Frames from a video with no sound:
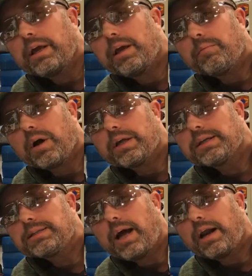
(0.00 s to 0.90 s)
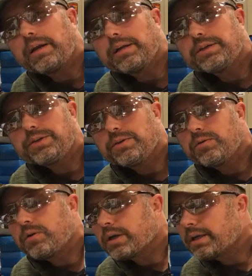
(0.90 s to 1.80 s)
and money is not an
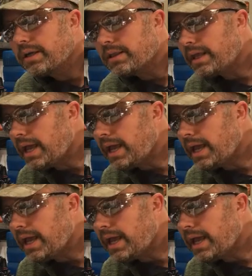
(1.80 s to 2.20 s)
issue, get the